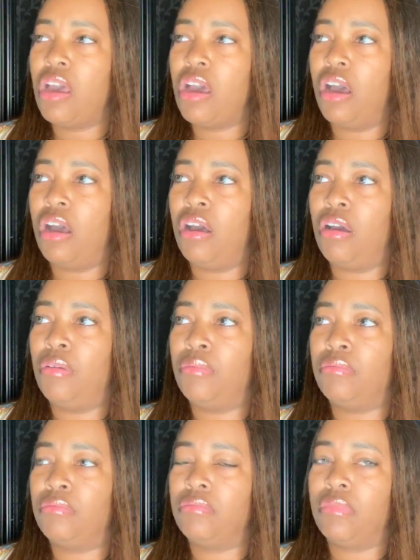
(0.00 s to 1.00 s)
um,
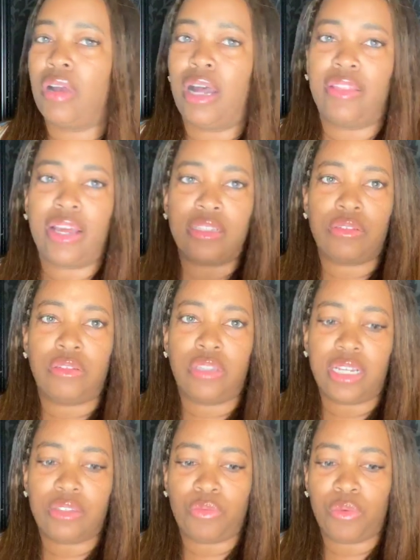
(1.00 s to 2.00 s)
that's
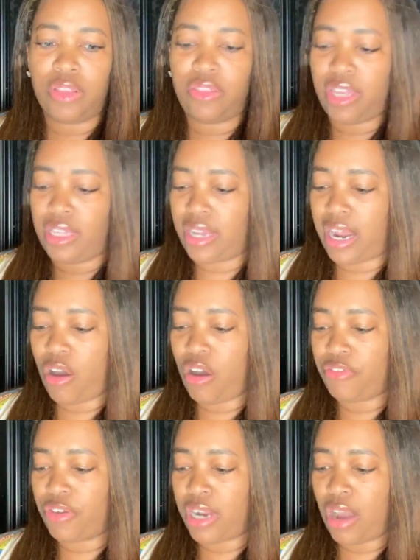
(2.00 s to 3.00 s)
that's one thing that I
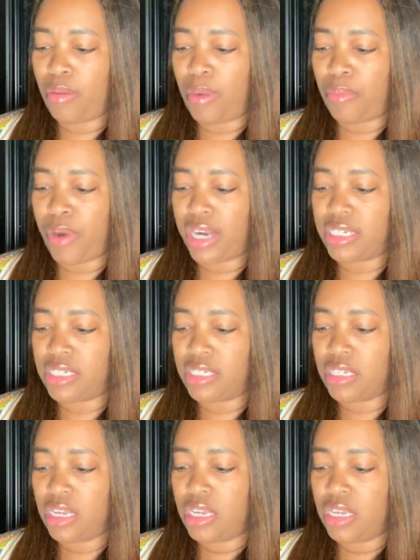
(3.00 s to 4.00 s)
offer now in my practice
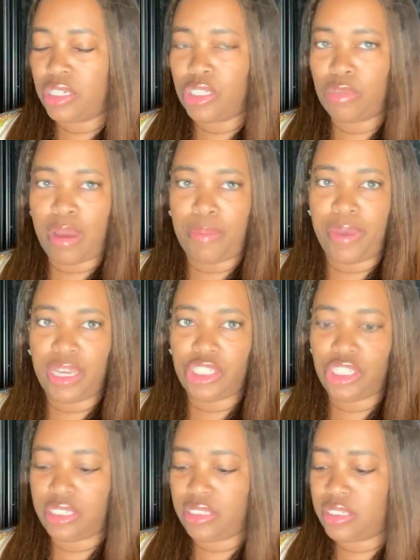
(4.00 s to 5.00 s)
to my
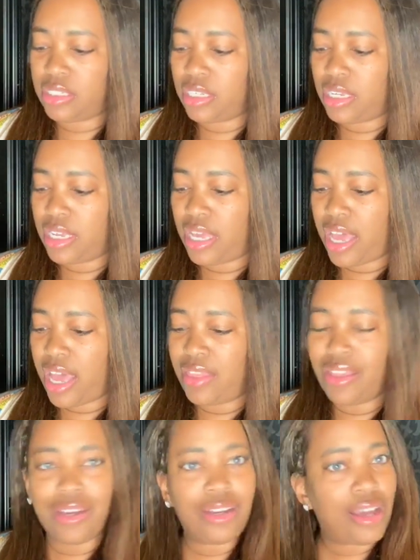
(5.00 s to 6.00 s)
patients. And
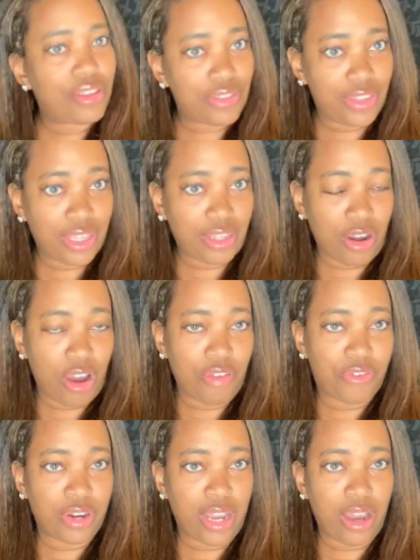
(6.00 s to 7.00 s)
then another thing that I
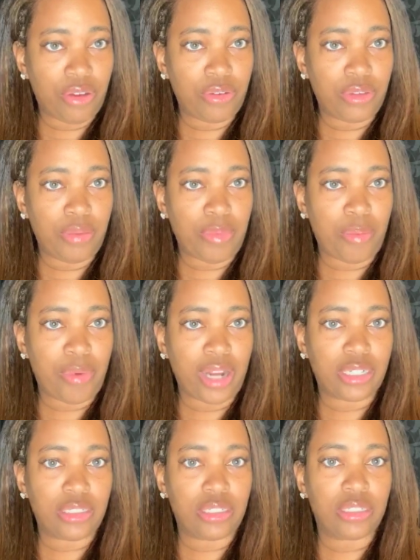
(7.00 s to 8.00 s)
offer now in my
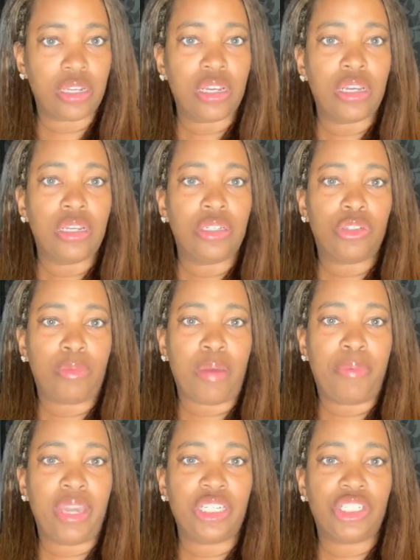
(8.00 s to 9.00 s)
practice to my
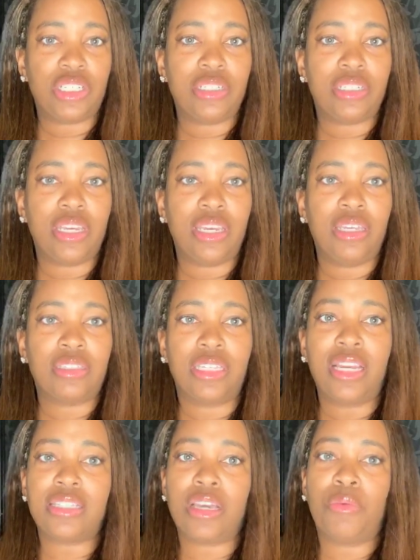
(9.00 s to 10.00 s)
patients is
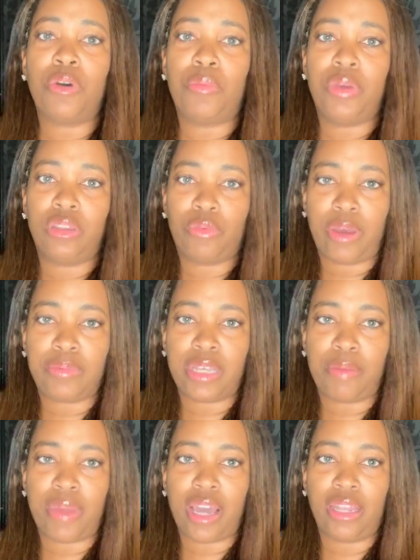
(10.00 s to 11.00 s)
yes, I will pin the website
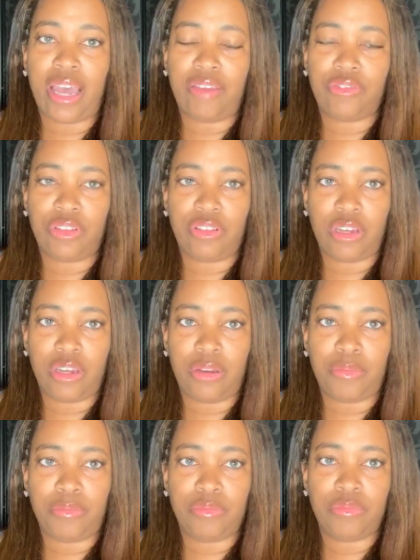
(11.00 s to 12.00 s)
Myla after the
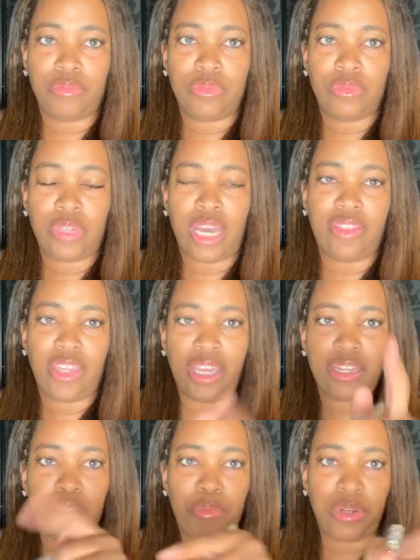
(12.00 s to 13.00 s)
um at the end
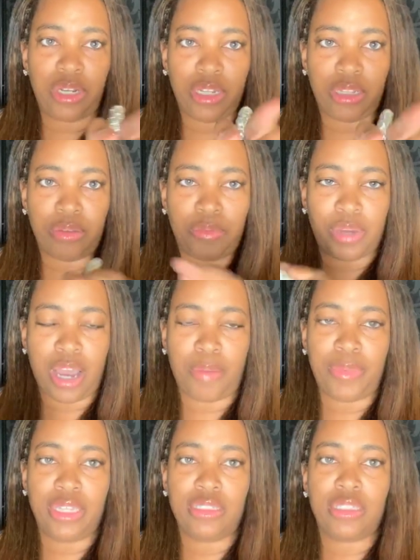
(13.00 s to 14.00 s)
I'll put it in the
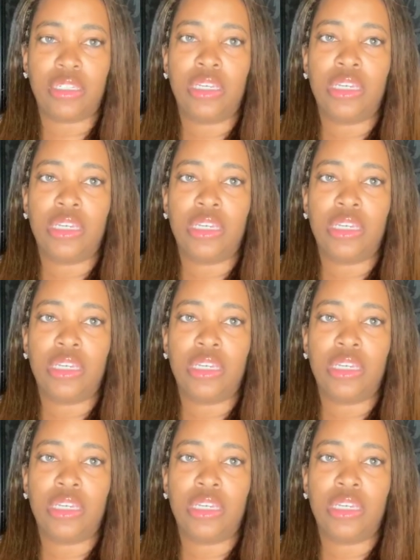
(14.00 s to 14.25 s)
comments.